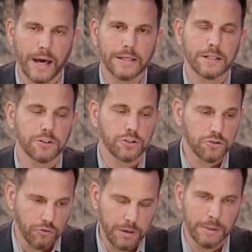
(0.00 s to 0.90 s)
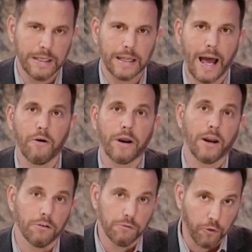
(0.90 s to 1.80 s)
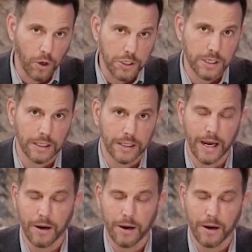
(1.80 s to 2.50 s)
that is extremely loud and unfortunately,